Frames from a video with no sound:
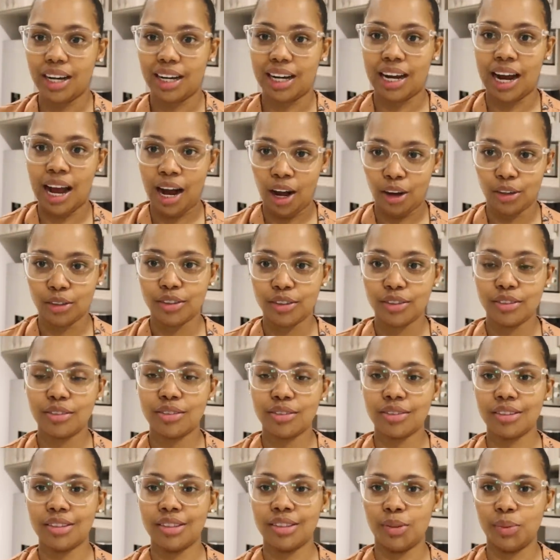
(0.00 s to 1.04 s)
a
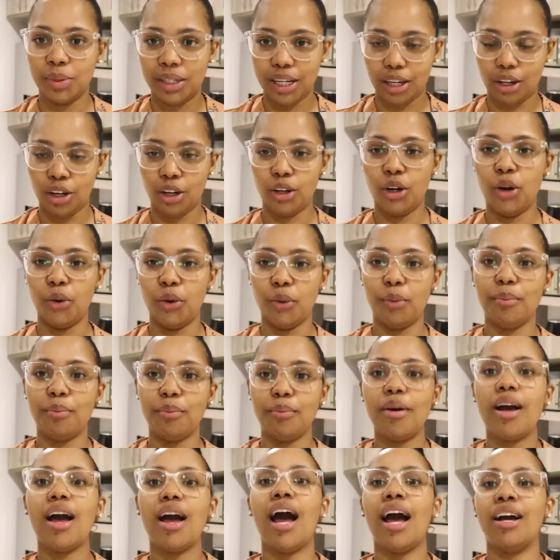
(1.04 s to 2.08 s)
gown because when I got
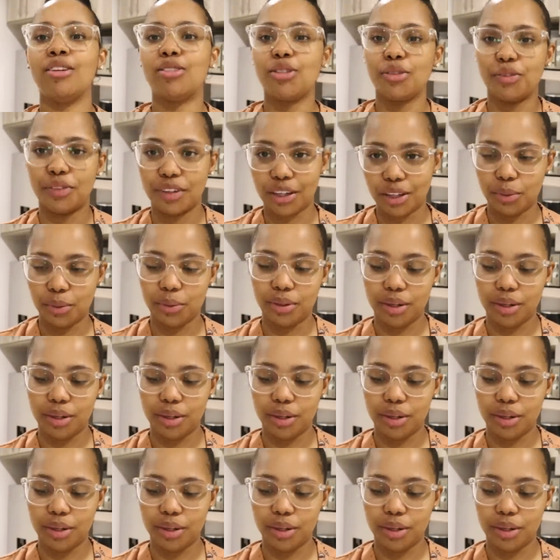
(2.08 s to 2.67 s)
home, I had to figure out